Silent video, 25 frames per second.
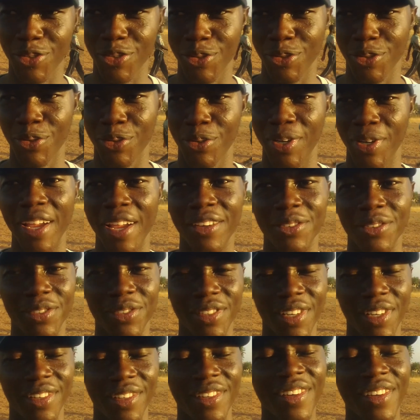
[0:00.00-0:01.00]
So, like
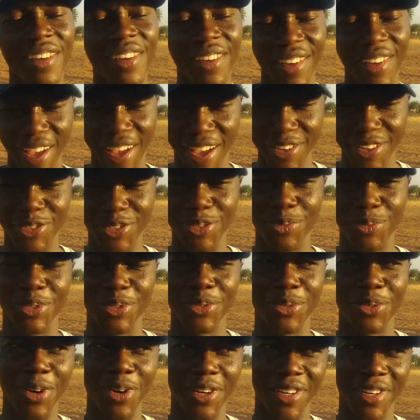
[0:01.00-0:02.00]
you said, I should
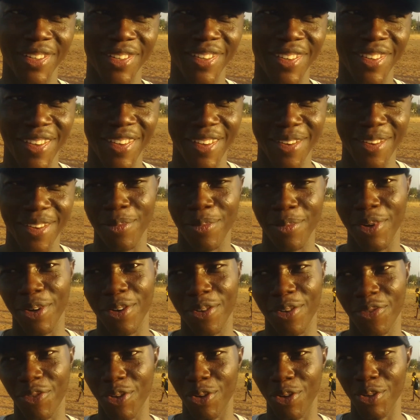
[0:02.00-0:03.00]
be worried,
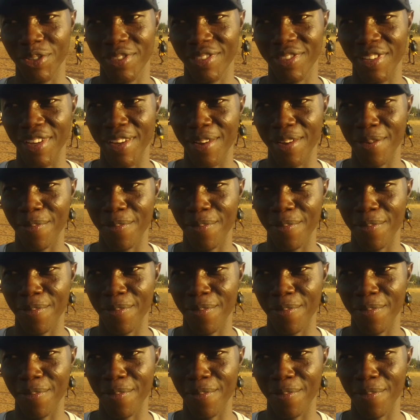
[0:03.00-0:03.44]
but of course,